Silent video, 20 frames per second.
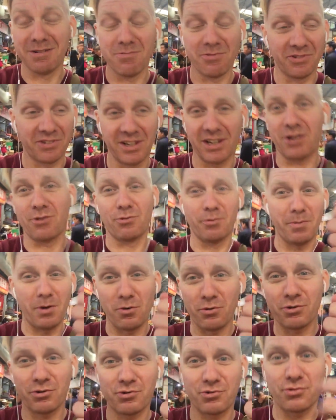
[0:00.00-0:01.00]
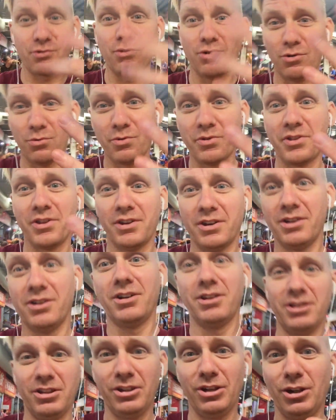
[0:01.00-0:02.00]
It was like a remote control with
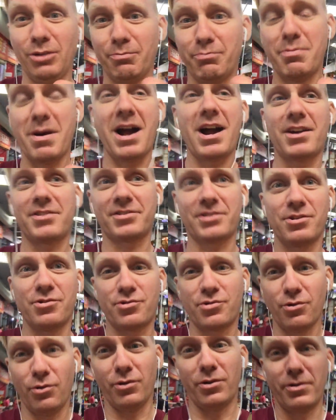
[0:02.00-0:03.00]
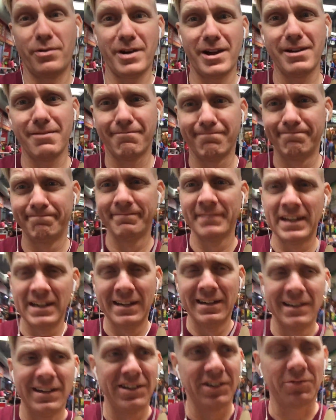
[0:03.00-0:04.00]
a little box controller, right?
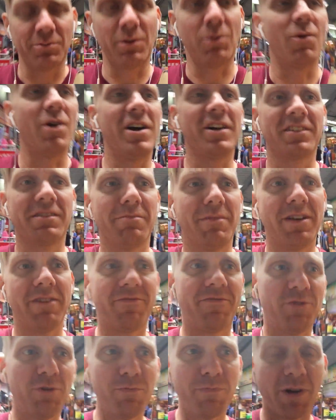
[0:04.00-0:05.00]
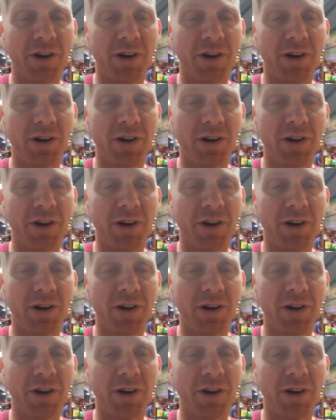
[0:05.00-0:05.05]
So we walked to my food